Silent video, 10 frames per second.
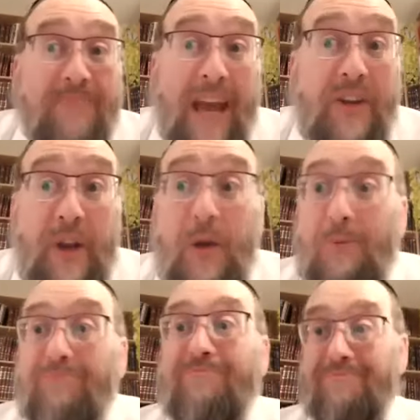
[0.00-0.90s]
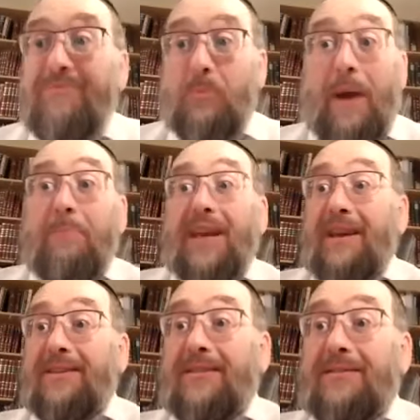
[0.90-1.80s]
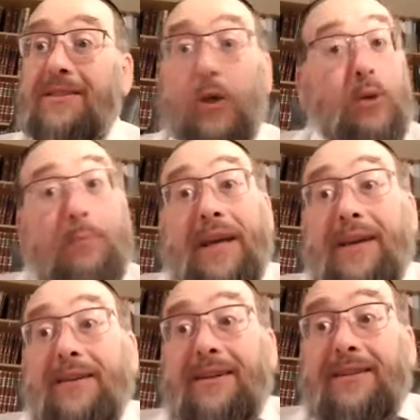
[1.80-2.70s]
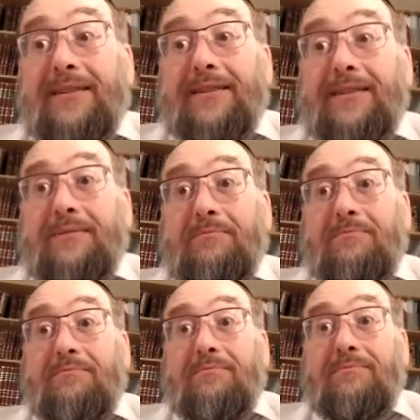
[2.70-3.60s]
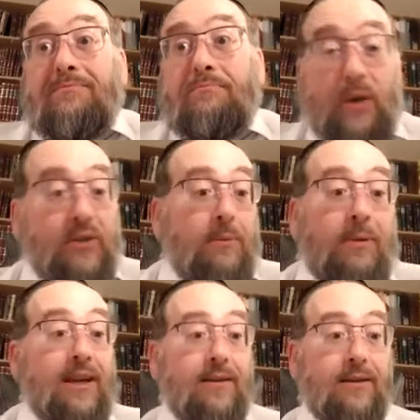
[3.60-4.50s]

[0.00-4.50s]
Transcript: I don't know. You might be. Could be. Possibly.